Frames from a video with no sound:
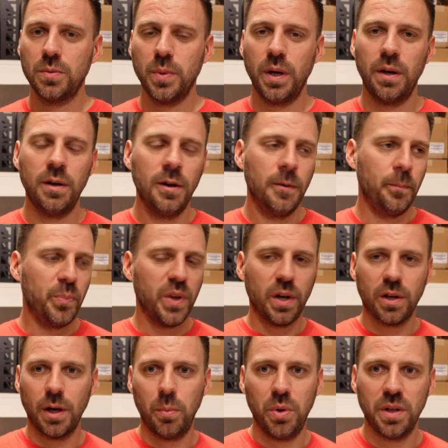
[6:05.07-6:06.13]
thread a
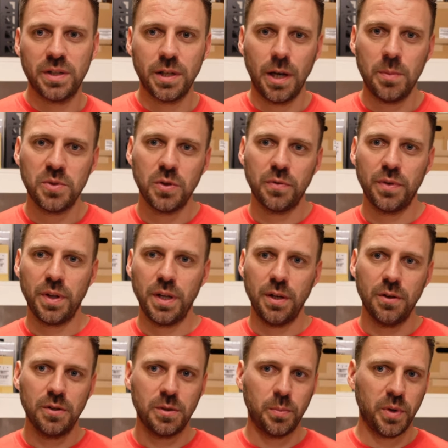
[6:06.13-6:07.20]
couple of times over the
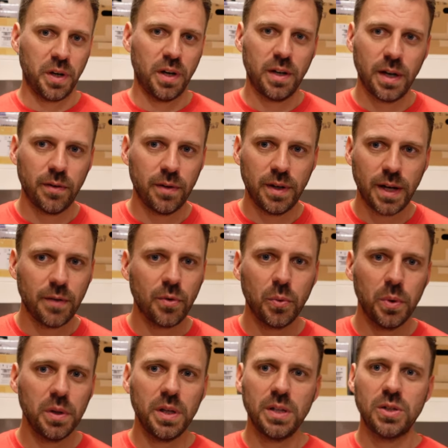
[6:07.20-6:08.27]
years, but it never
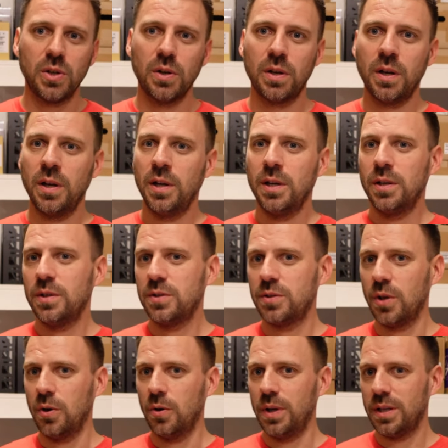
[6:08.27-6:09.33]
really took.
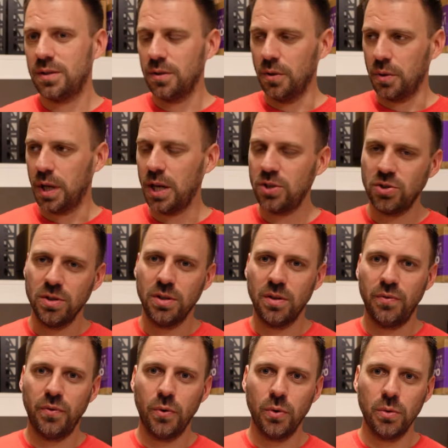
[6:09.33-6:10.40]
So its location in
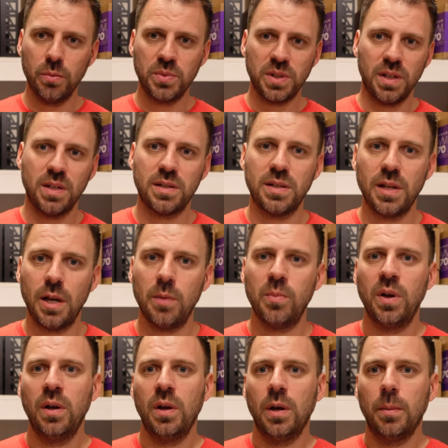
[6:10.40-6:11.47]
the forums and its name
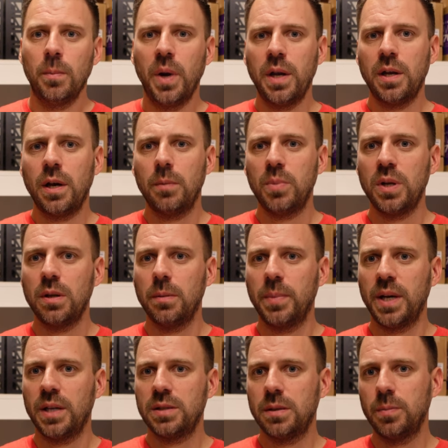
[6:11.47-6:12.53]
might not be the
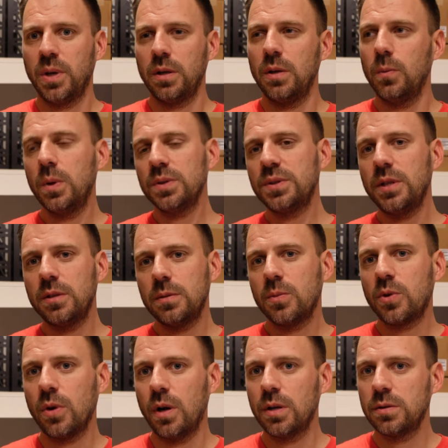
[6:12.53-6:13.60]
best, but you will see some
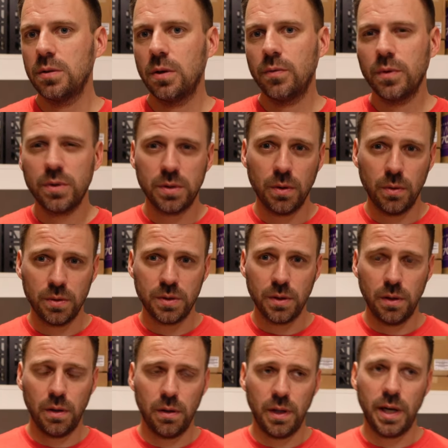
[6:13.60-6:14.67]
crossover. So
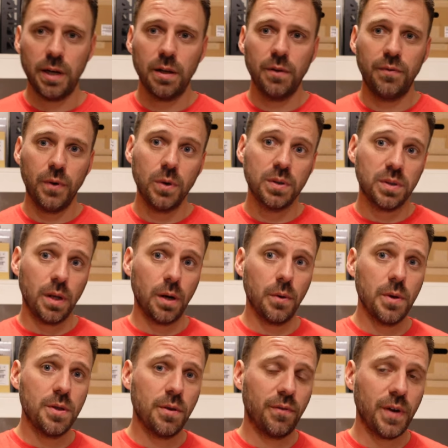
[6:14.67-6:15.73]
a lot of the folks that
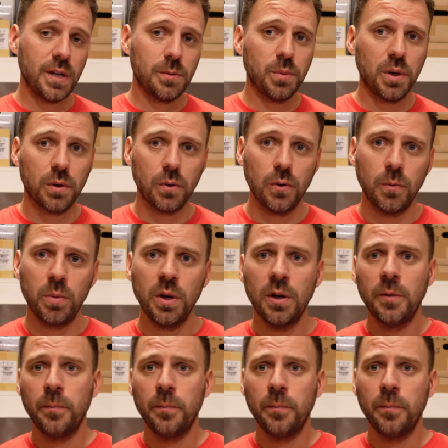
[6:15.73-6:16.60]
are in the Facebook group